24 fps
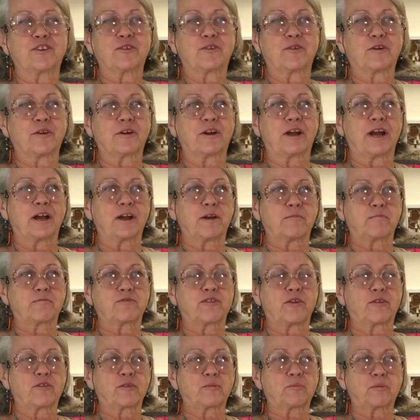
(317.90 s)
your
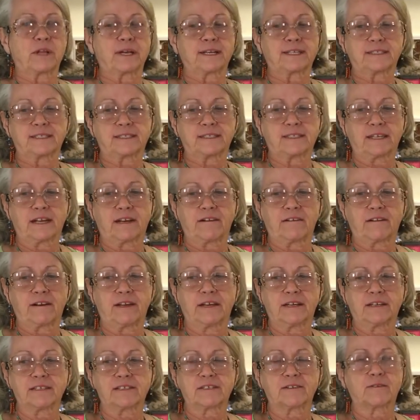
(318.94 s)
solar plexus
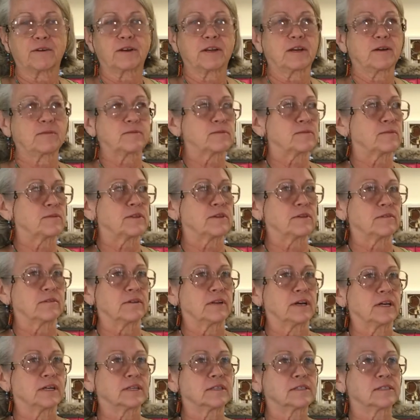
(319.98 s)
area, so it helps with your
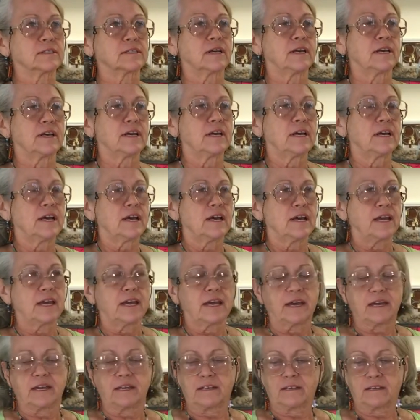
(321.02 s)
lungs
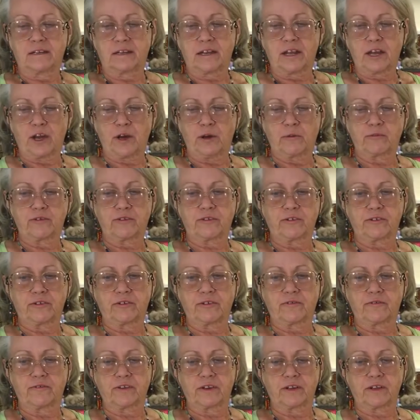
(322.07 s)
and helps you
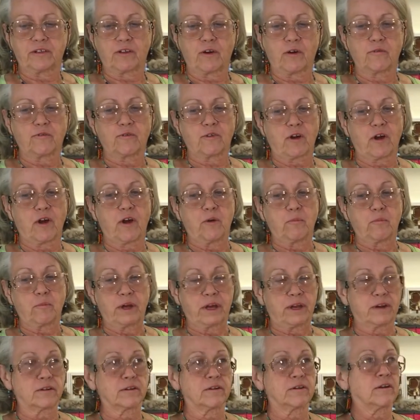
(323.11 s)
to feel overall
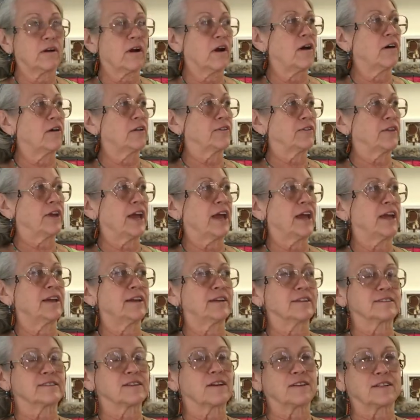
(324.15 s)
better all
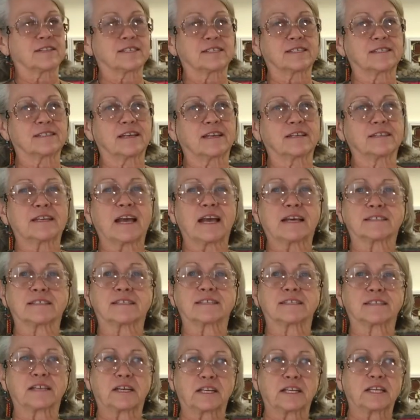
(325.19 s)
day. It's got a, it has
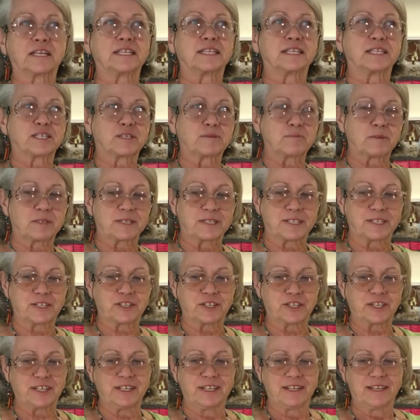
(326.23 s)
a sunny
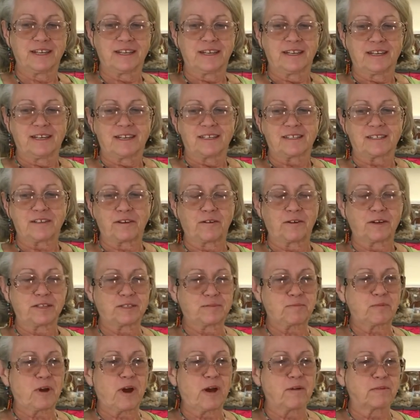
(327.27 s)
disposition, so
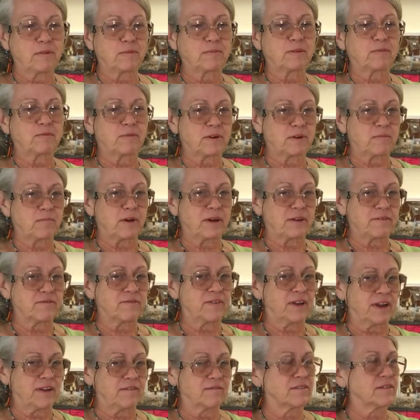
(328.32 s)
it's probably one of my
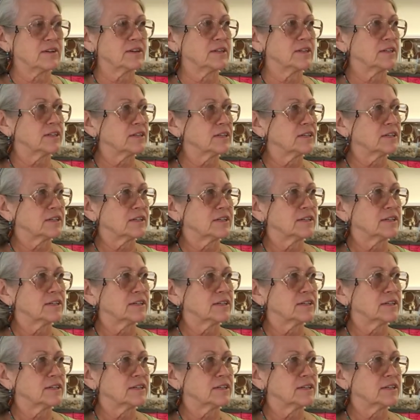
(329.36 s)
favorite.